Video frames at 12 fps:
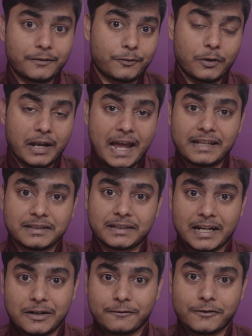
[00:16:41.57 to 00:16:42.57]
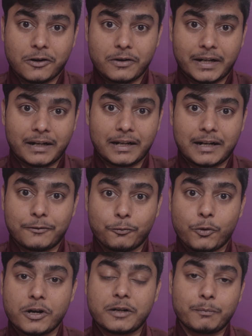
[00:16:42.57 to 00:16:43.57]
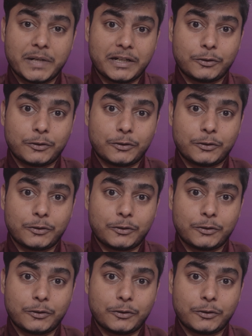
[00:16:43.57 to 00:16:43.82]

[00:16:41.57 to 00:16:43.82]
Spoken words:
If you like this kind of content and want me